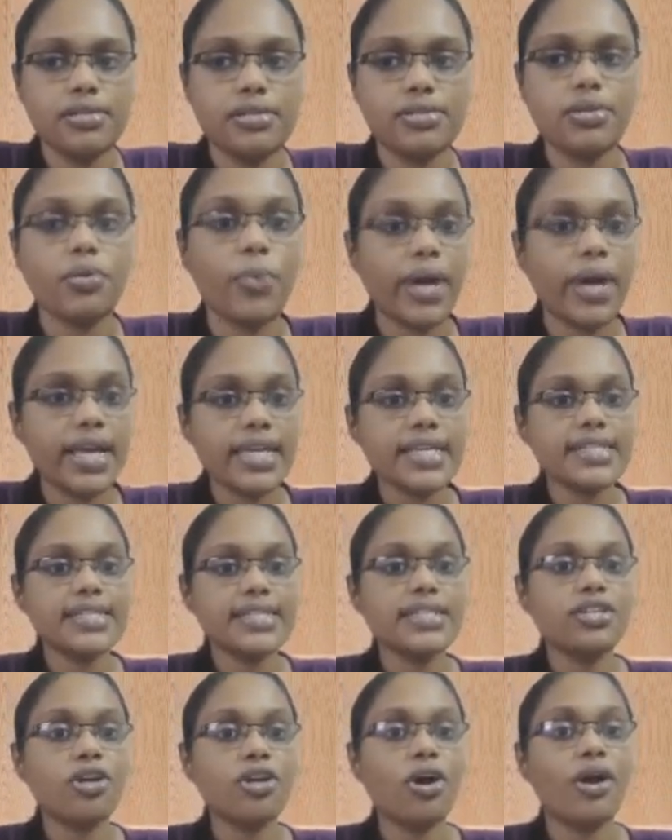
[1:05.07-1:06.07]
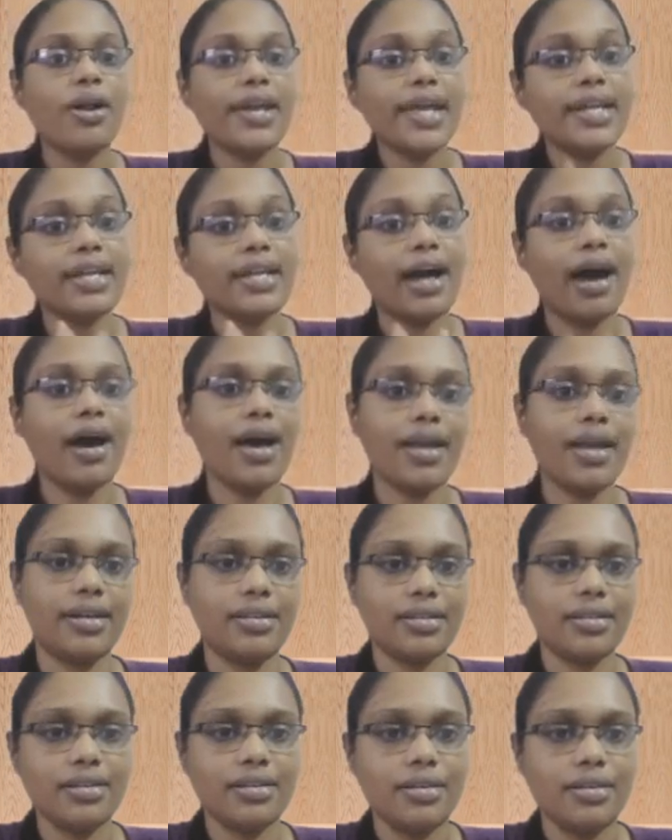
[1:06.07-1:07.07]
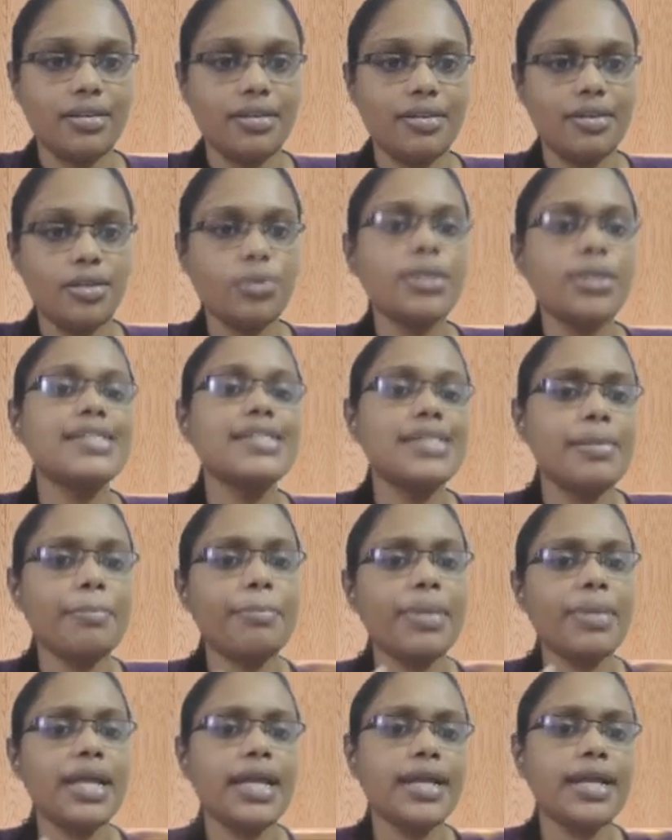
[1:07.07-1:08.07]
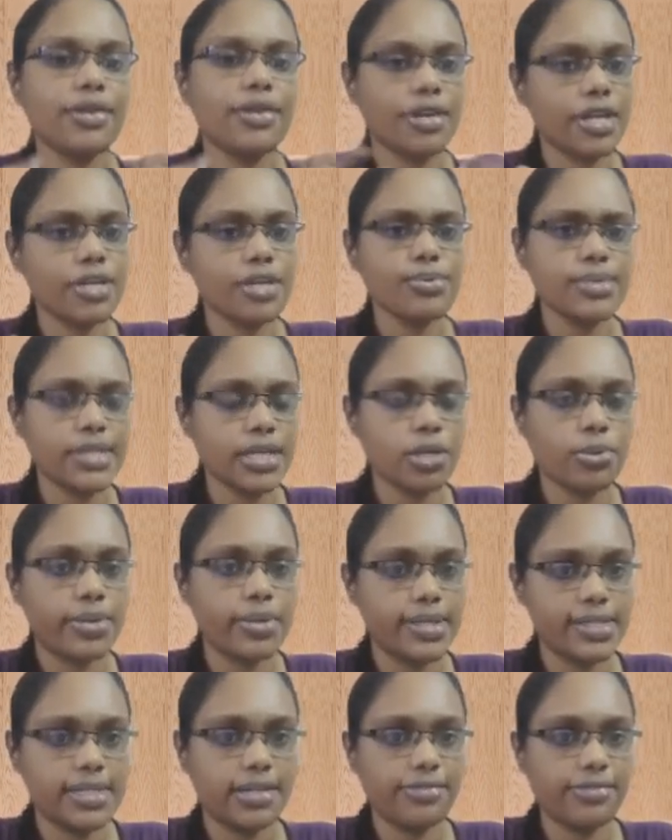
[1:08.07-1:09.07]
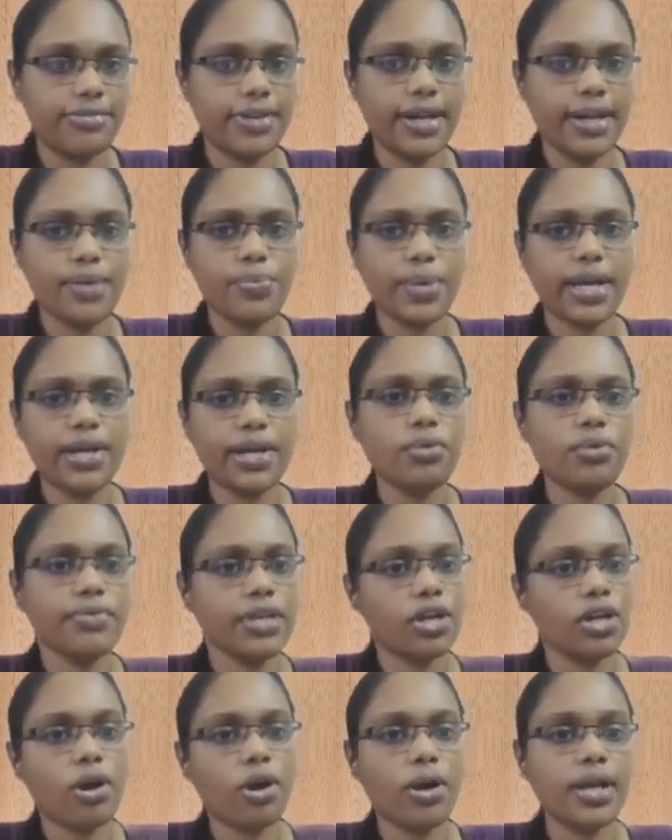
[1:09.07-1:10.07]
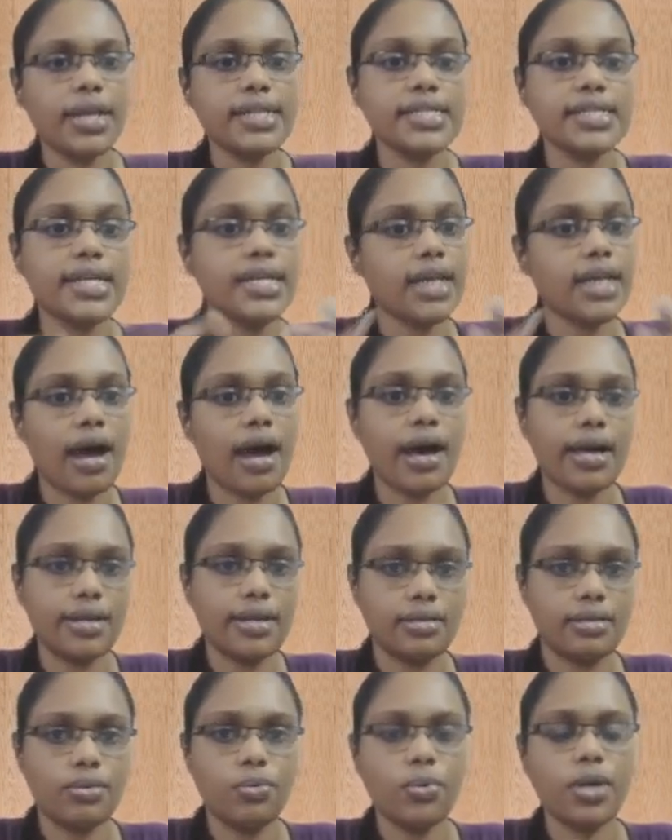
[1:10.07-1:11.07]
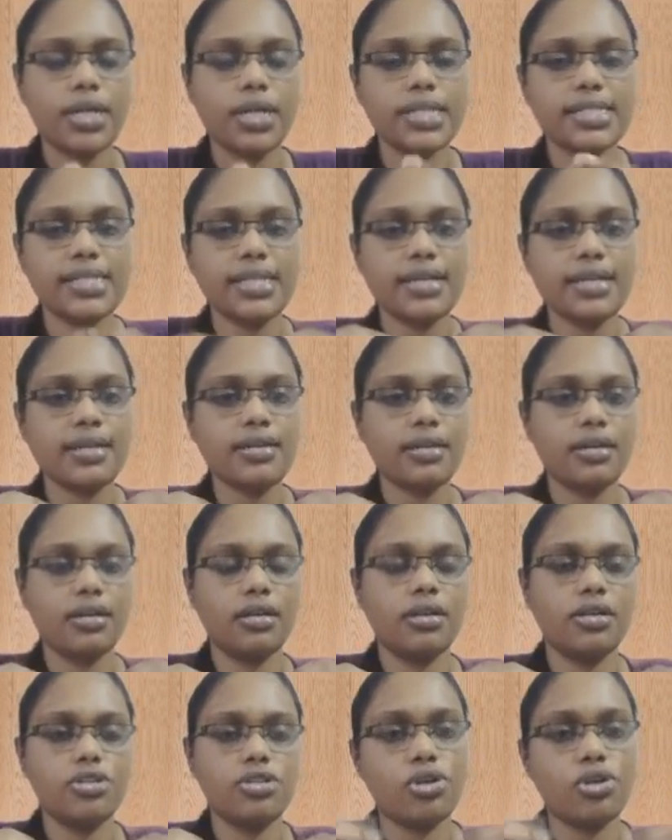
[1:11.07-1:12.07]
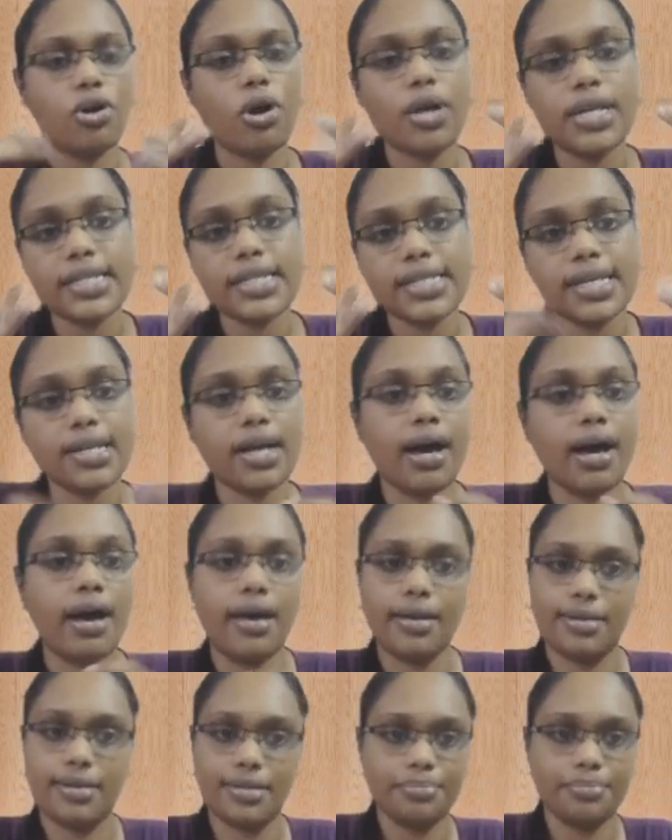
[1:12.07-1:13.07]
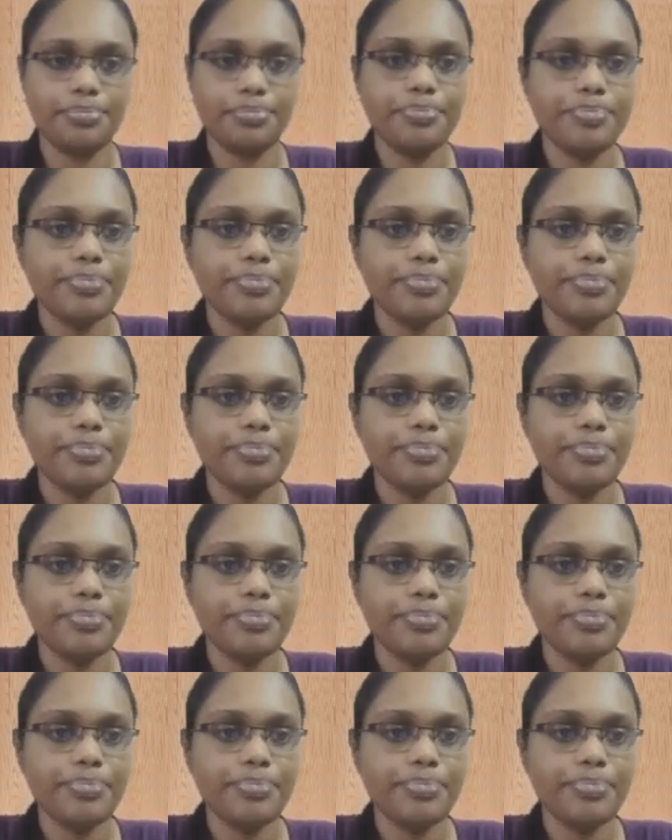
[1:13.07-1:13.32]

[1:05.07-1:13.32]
So why is it called an art? You are simply introducing yourself, right? Why do we call it an art? What is the to call it an art?